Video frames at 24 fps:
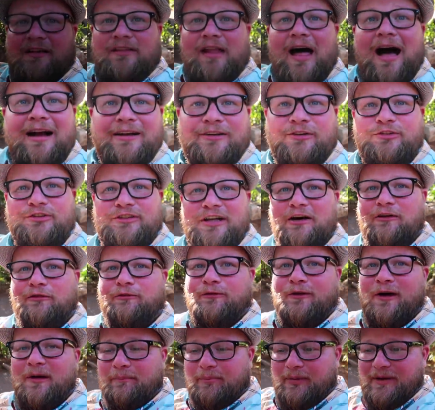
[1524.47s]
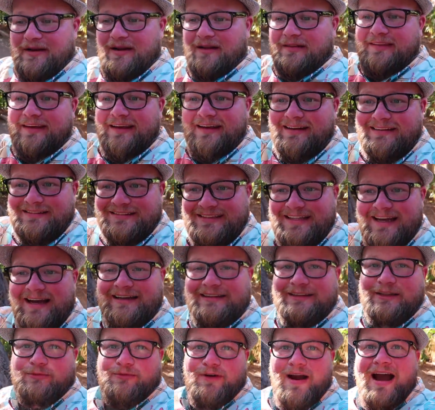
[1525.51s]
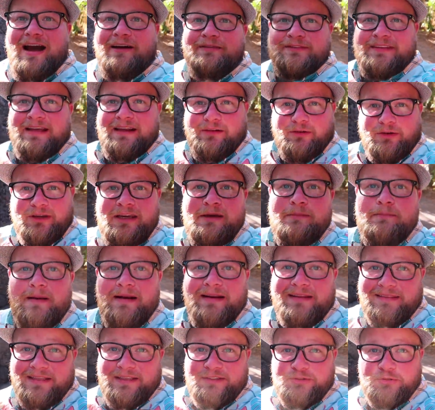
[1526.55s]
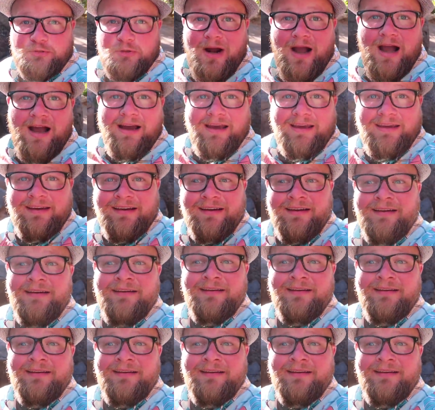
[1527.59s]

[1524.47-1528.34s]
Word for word: lockers out front but nothing on side the raft that'll keep anything dry.